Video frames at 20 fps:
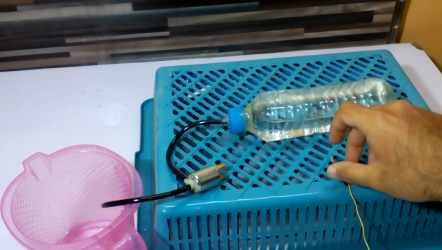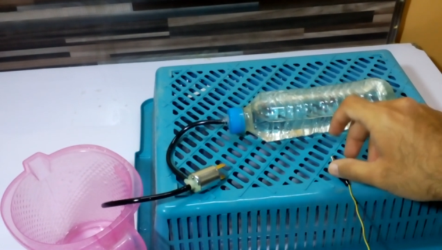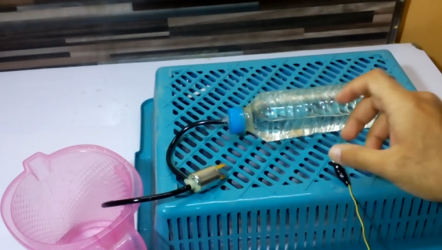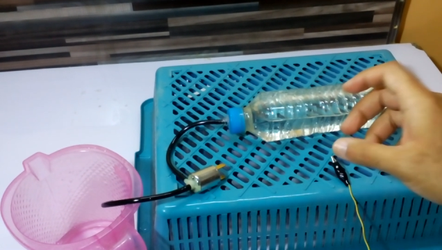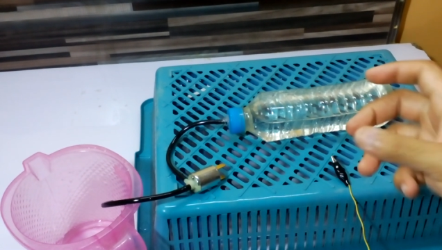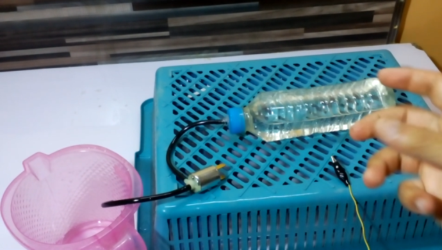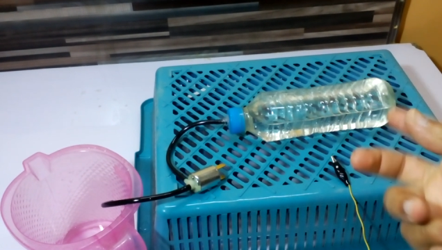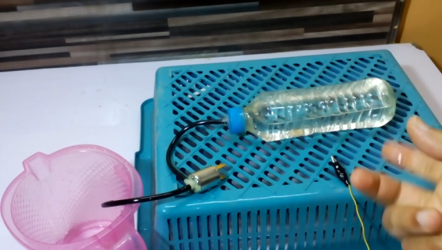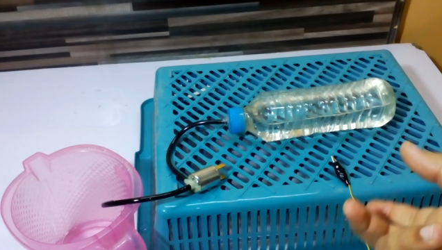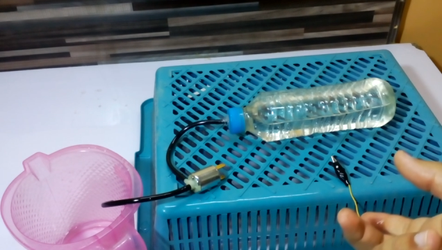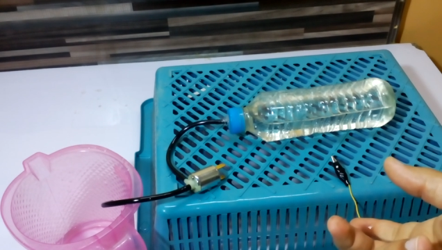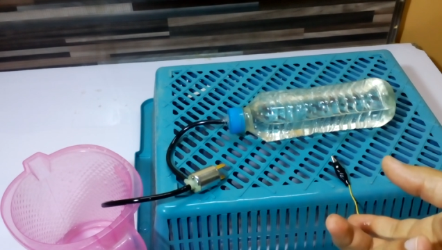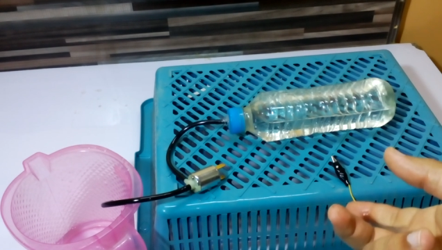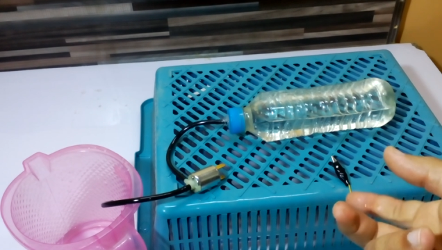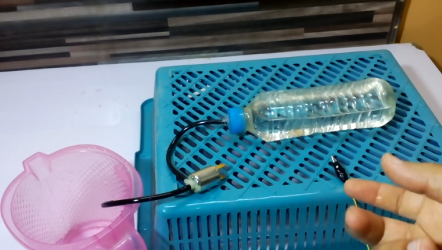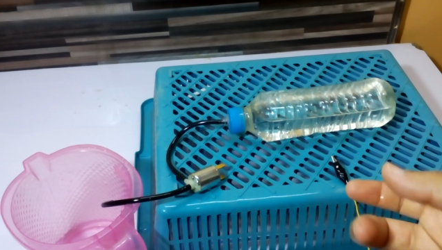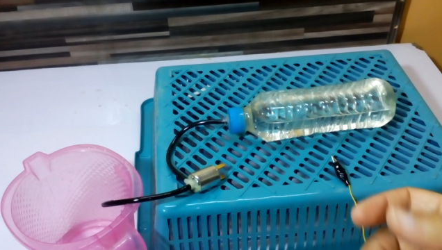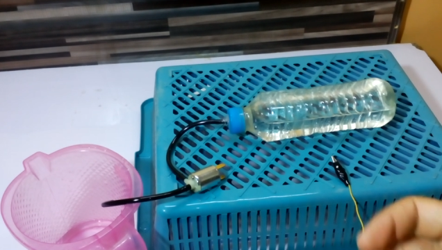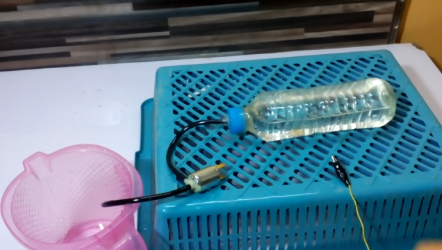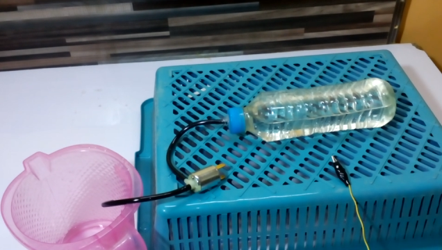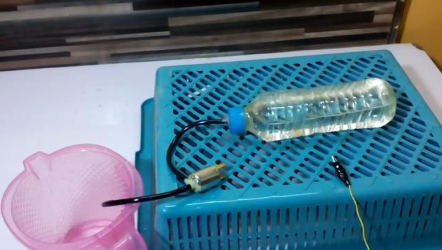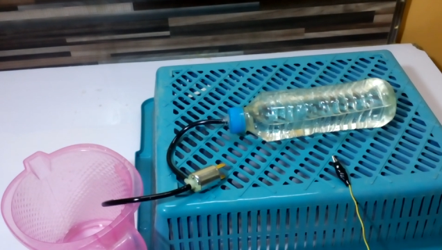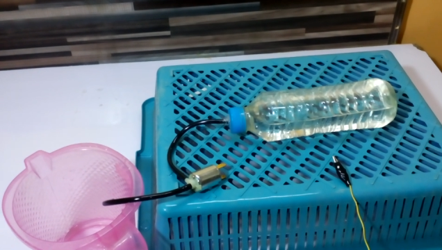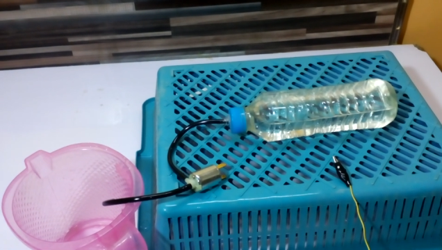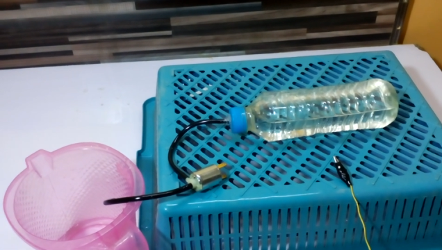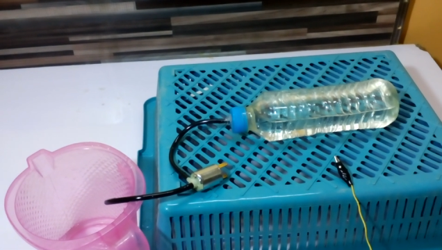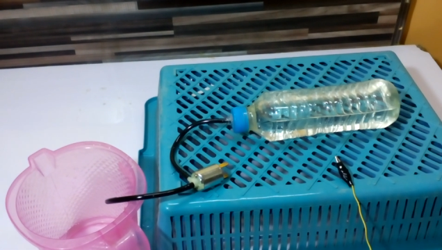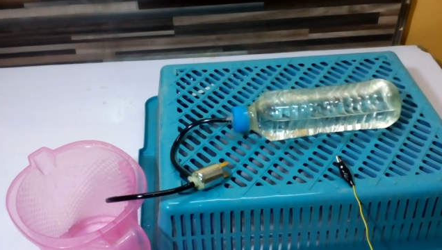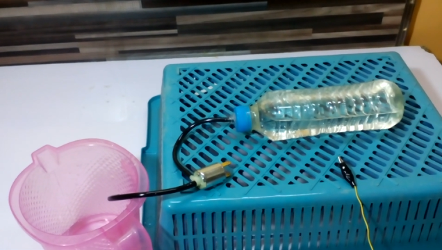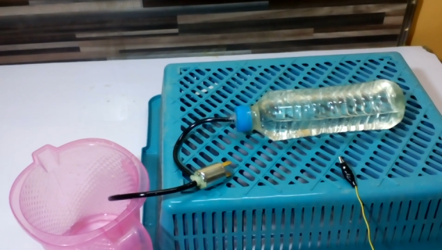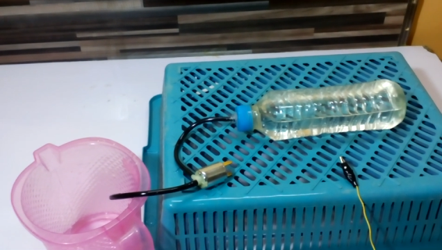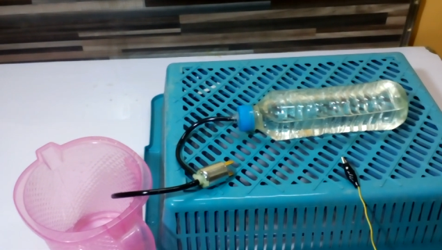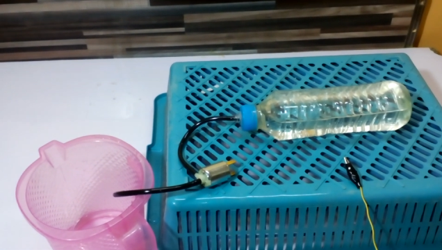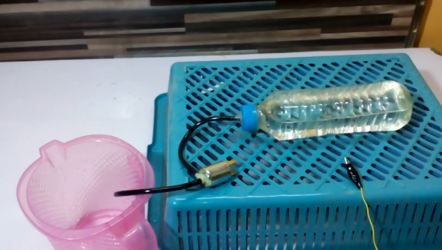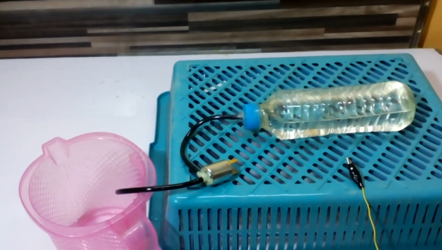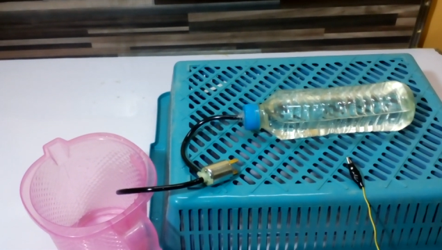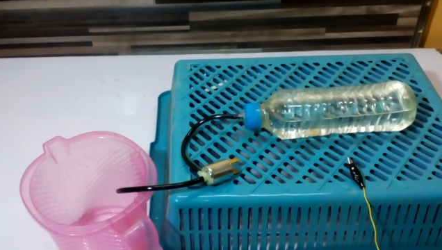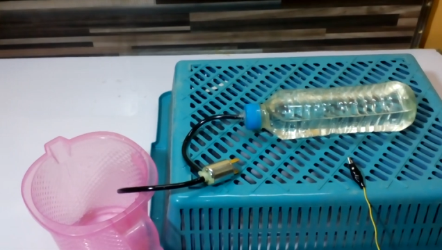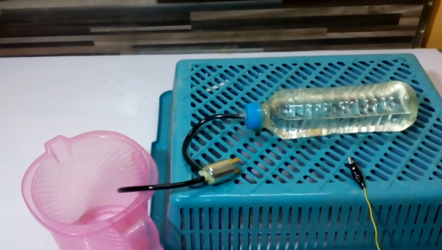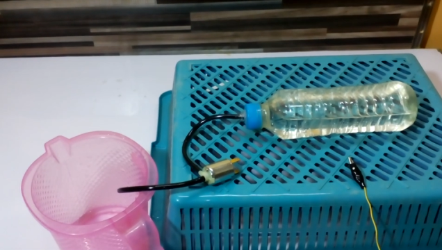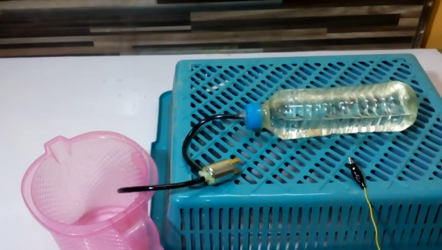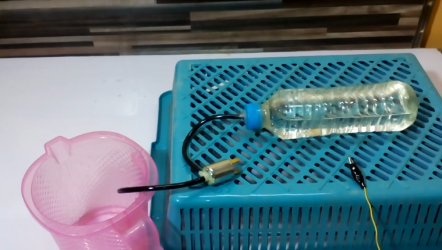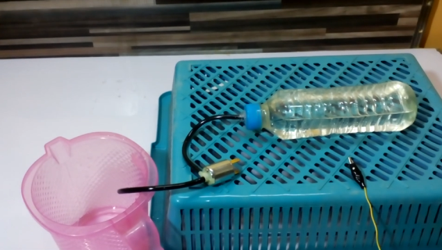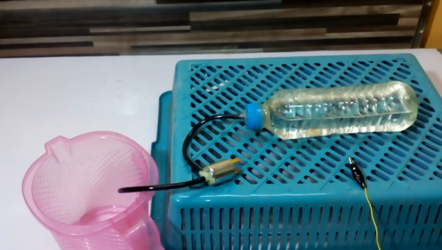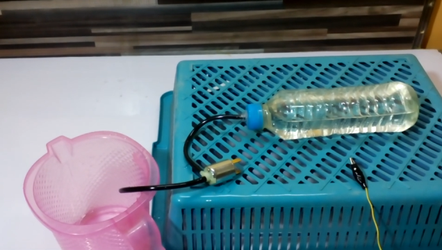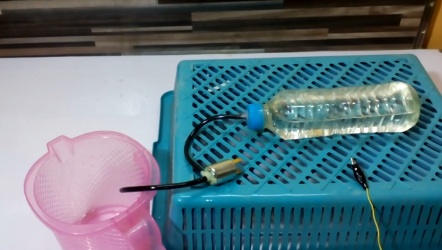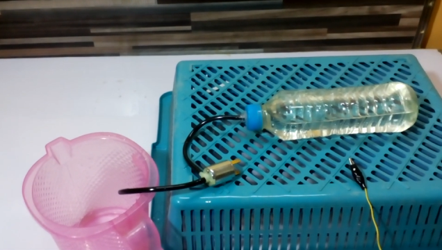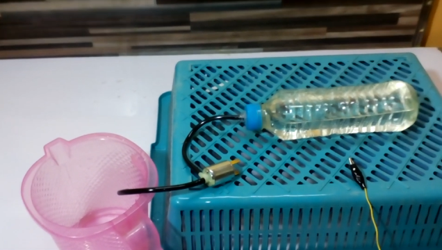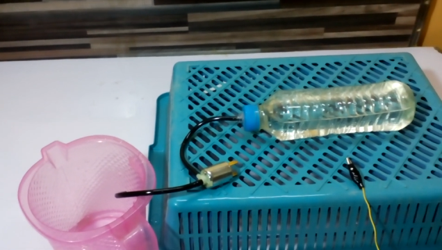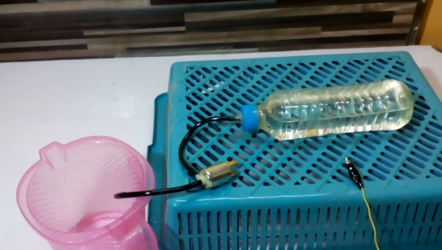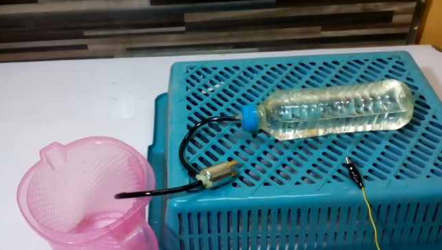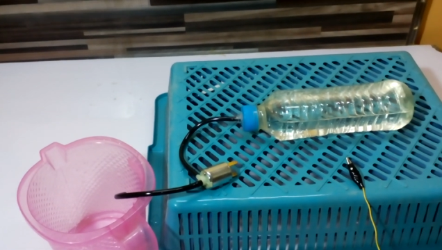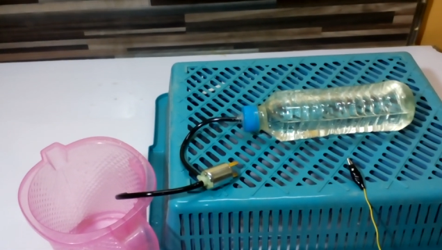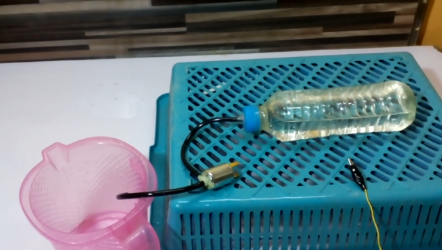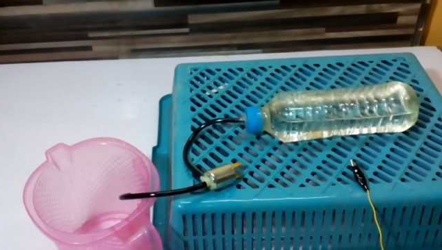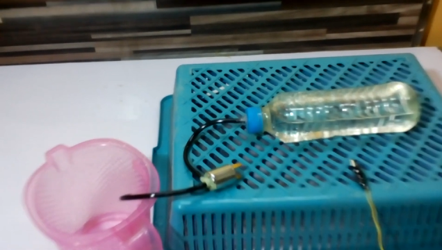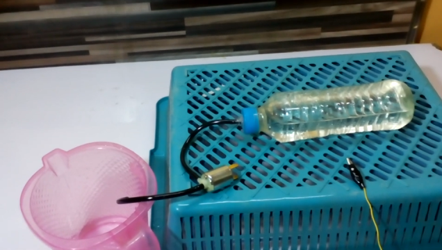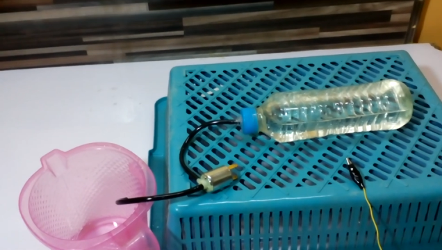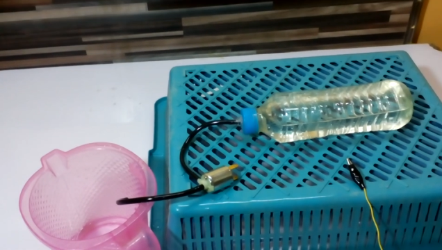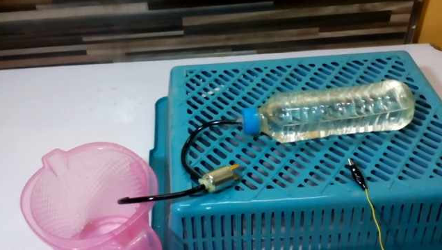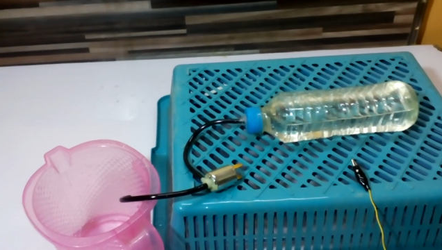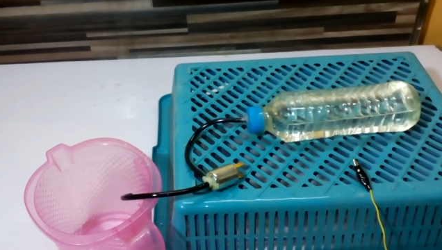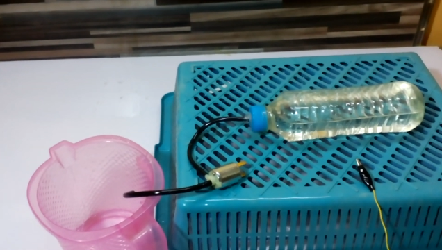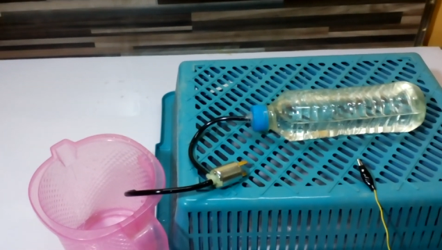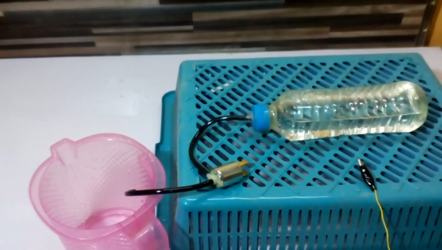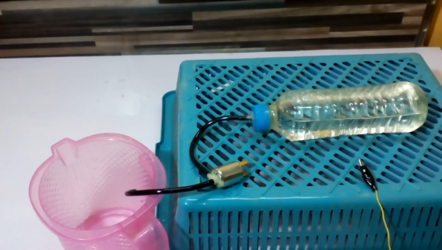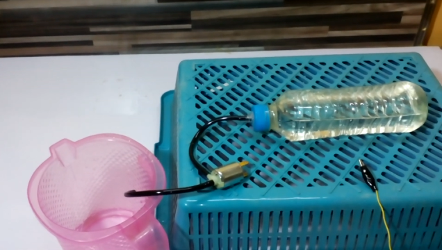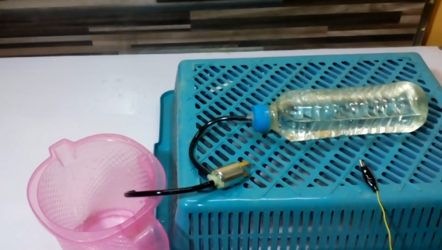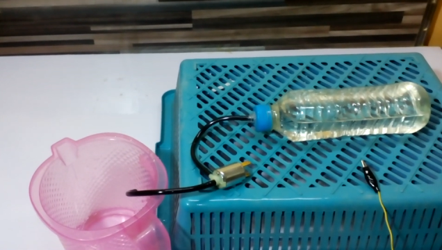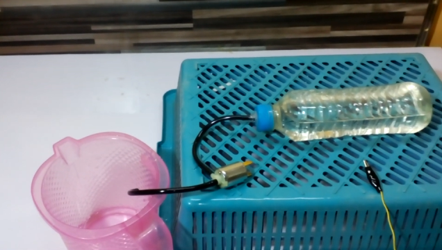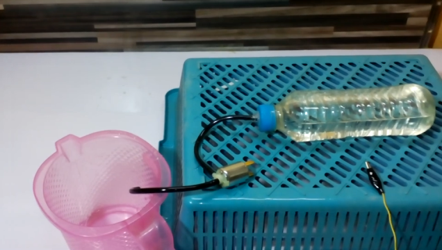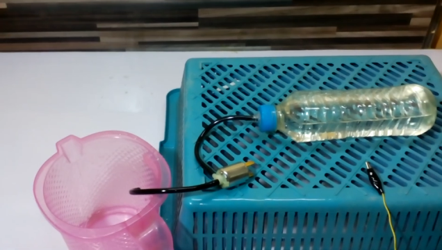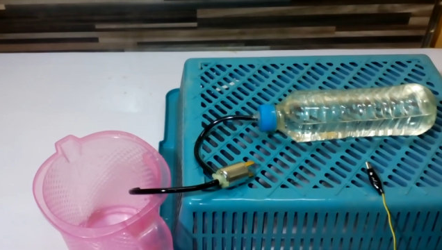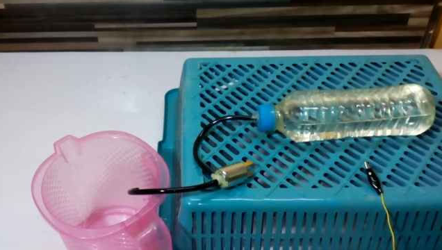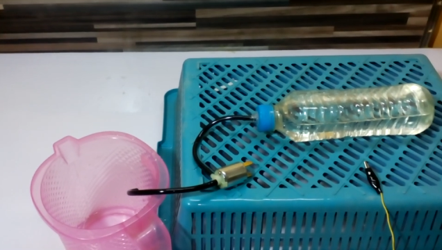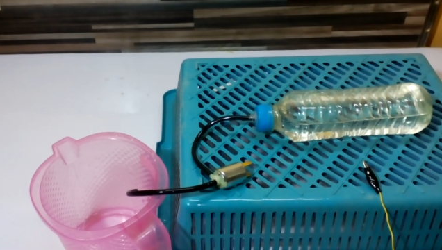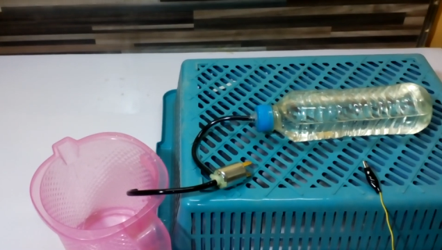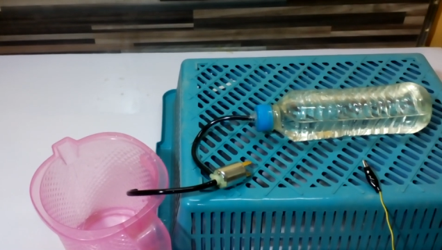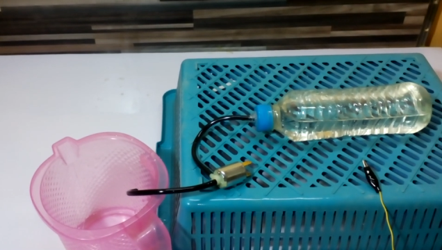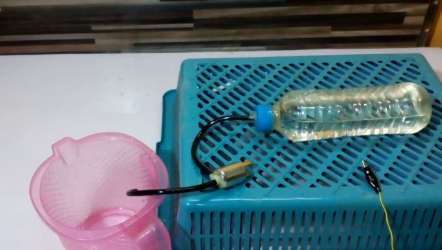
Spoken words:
[unreadable: no face in view]